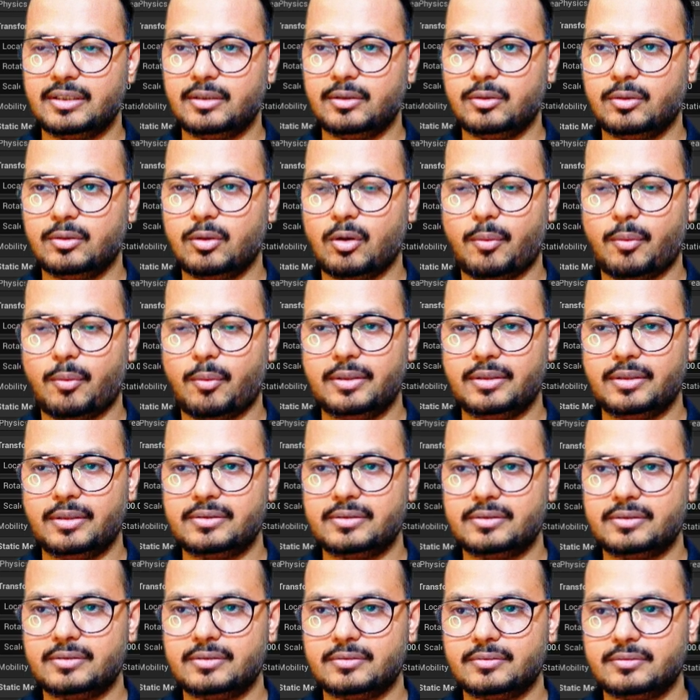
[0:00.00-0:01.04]

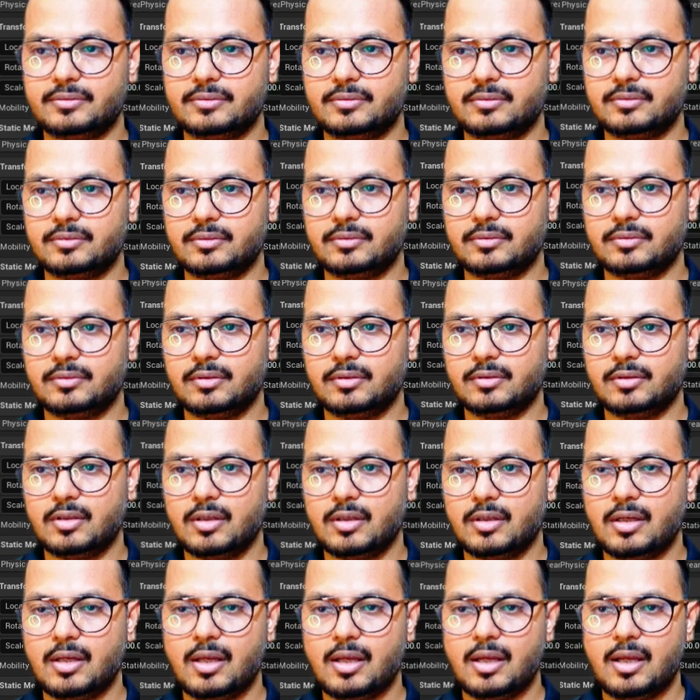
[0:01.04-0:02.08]
normals,
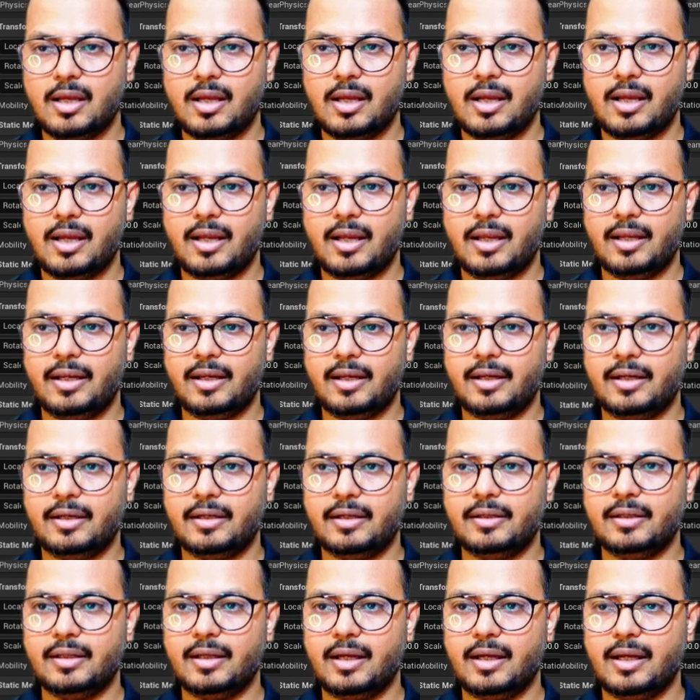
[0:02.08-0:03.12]

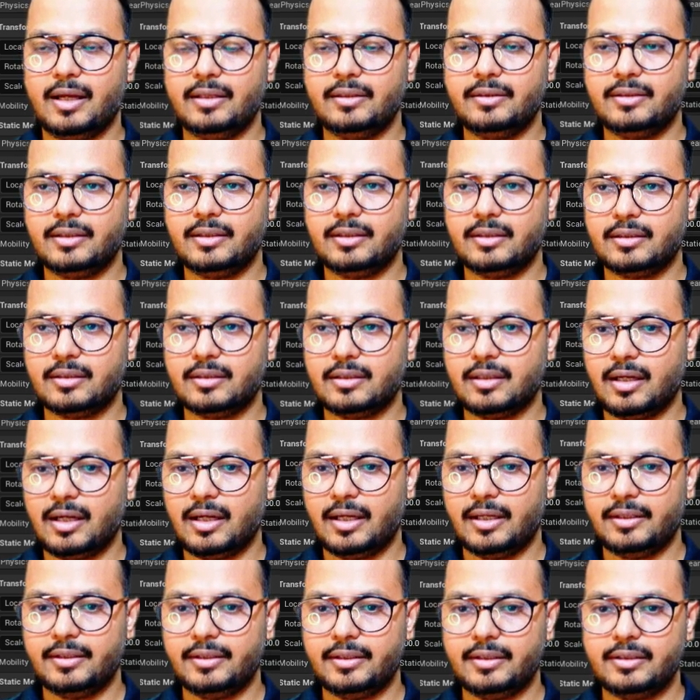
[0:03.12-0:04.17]
and I think I
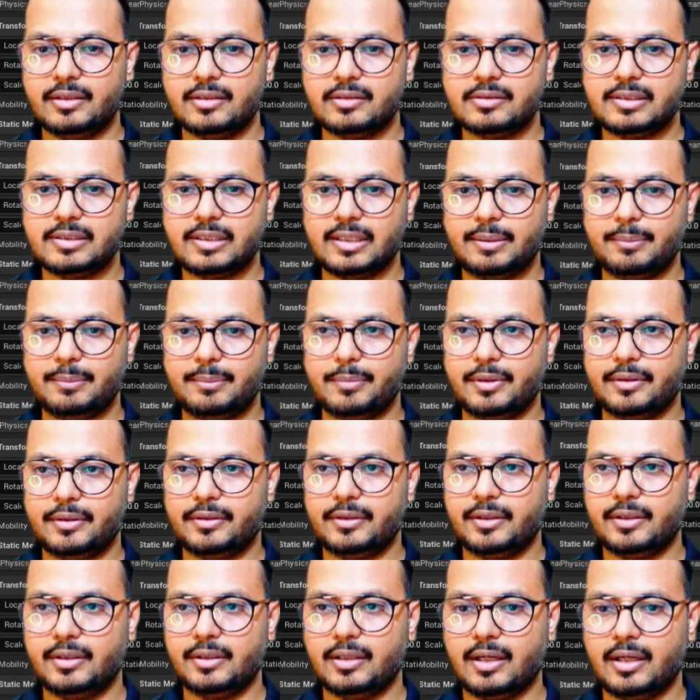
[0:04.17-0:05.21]
need the same
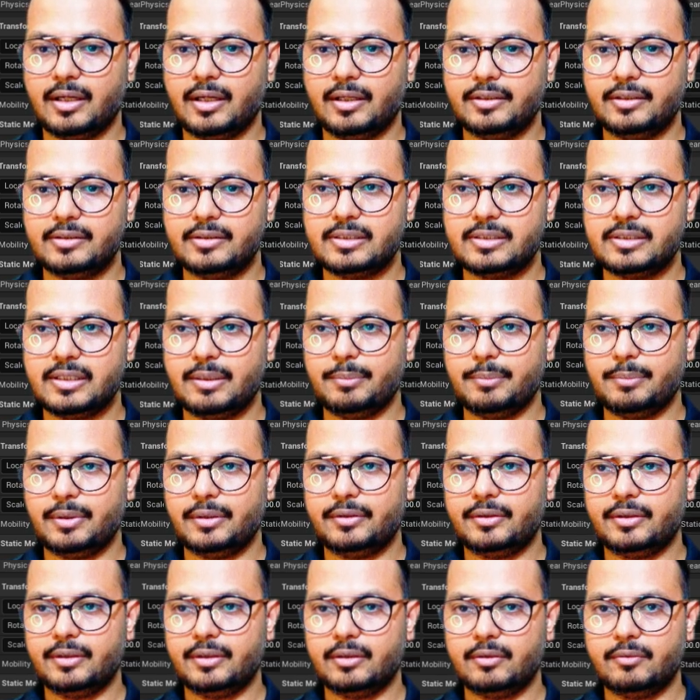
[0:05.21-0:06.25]
material. I need same
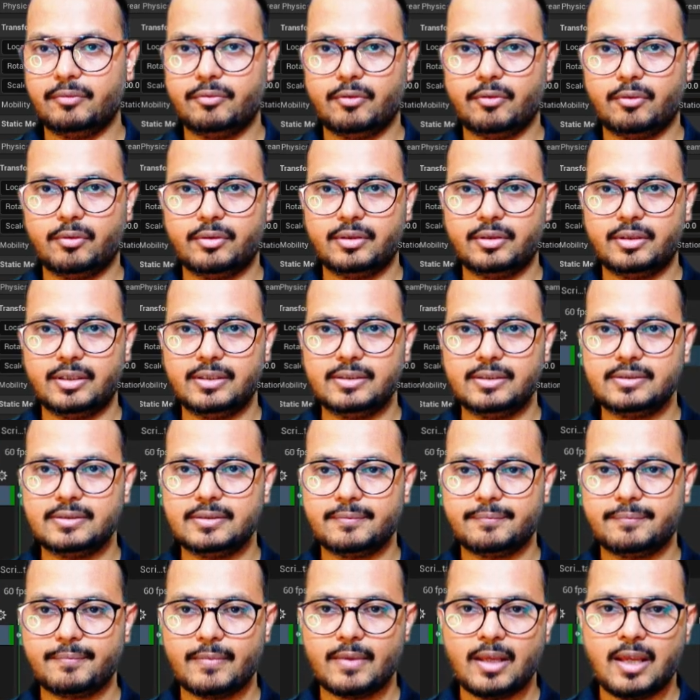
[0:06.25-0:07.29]
material for these,
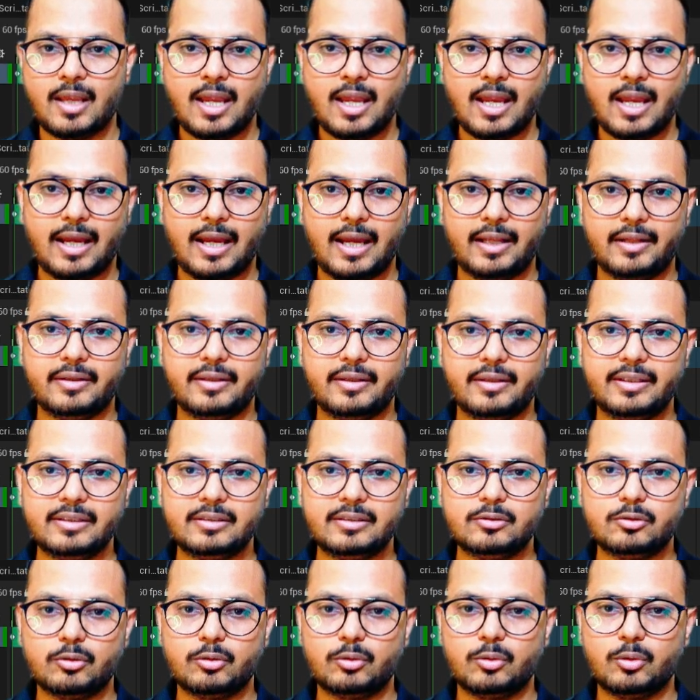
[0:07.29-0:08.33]
and these
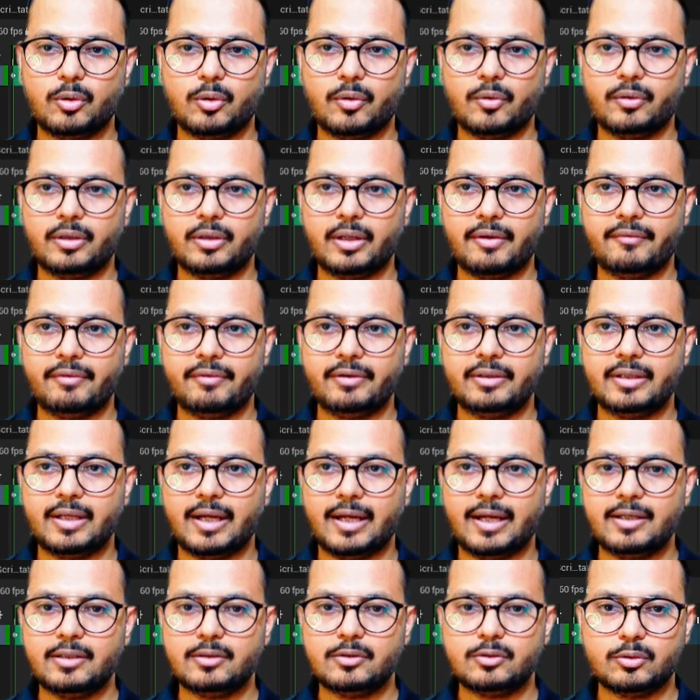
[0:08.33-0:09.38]
should not never
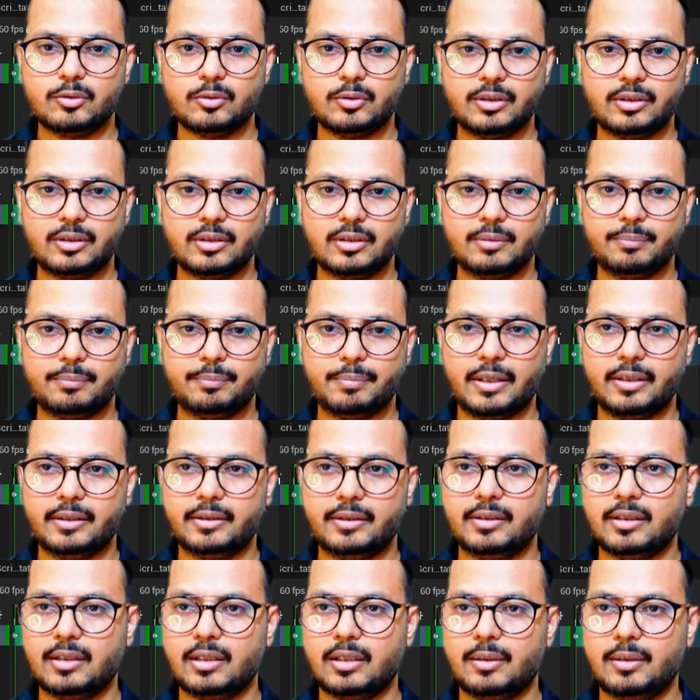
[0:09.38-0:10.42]
die. So in the
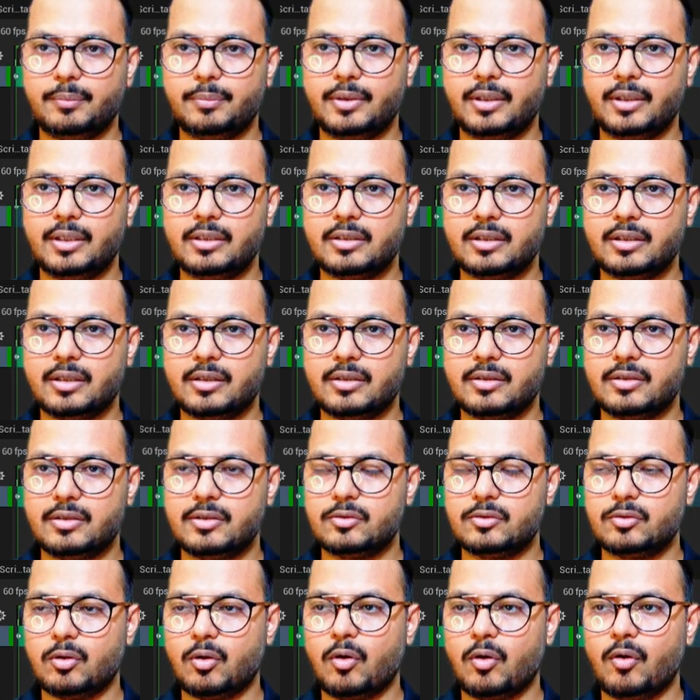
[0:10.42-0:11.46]
particle update, turn this
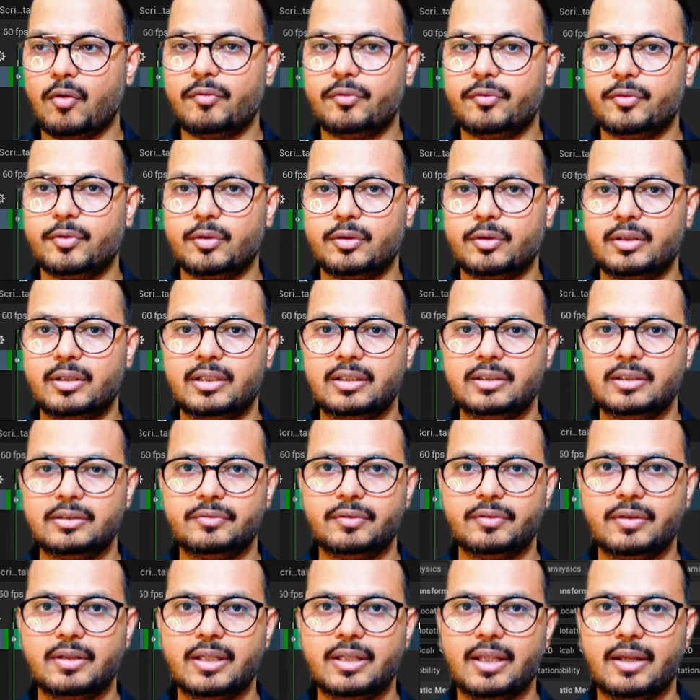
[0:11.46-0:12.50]
off, so these
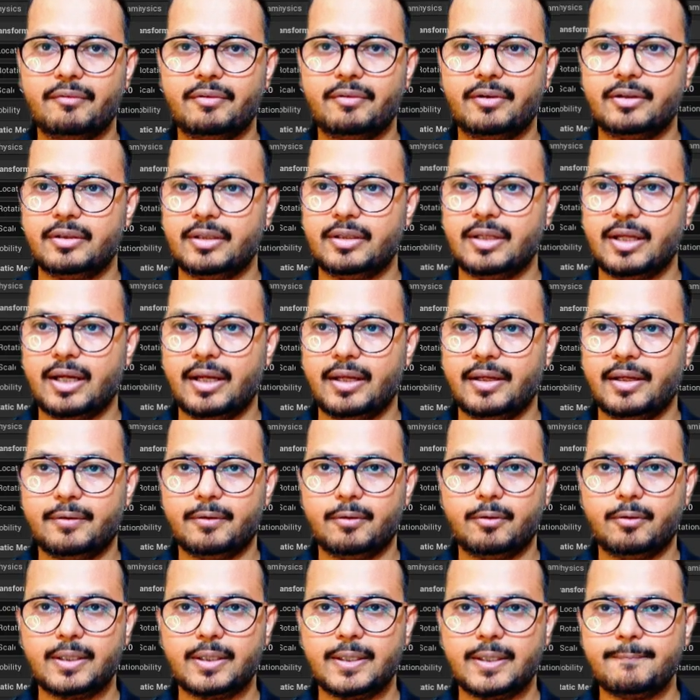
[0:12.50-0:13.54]
will never die.
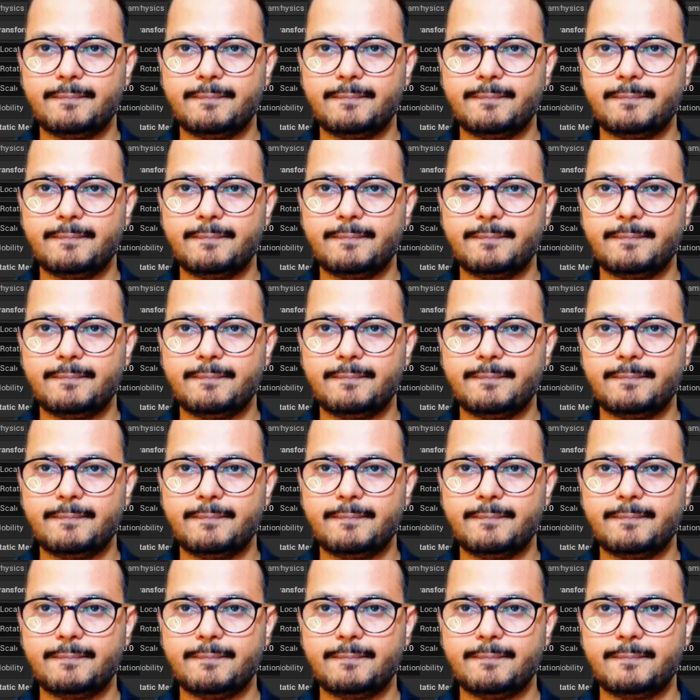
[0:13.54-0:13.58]
Okay,